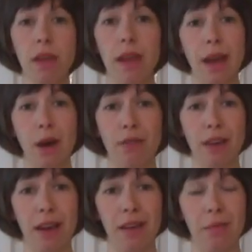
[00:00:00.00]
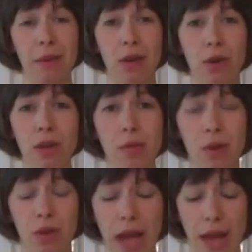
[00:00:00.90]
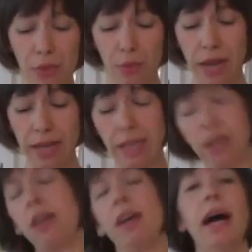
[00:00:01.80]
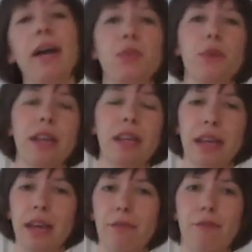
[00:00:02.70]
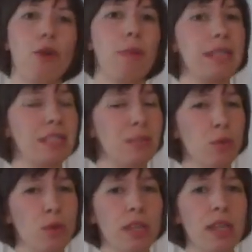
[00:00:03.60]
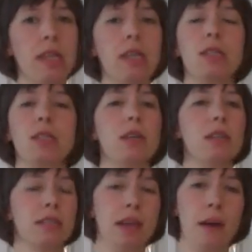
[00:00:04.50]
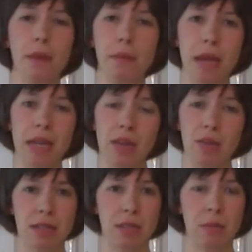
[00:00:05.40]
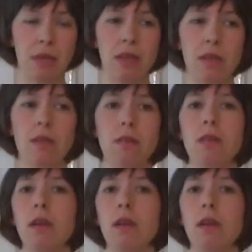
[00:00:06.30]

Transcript: And now I've got my coconut milk at the ready. At the ready again for my smoothies, to sub in baking recipes.